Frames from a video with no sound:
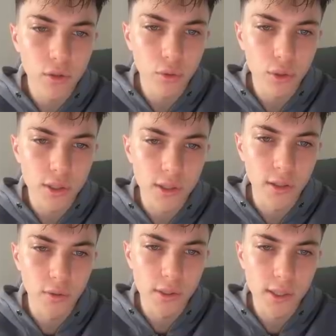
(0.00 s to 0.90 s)
towards the
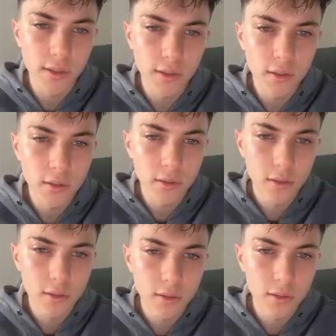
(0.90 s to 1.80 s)
downside,
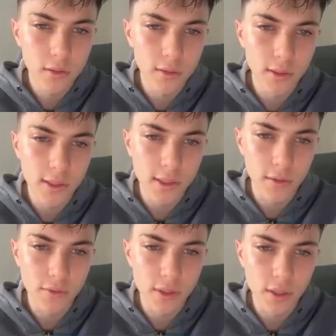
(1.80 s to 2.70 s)
this
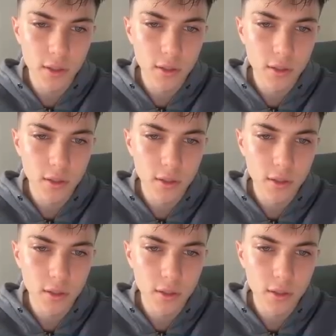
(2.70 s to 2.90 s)
IFC,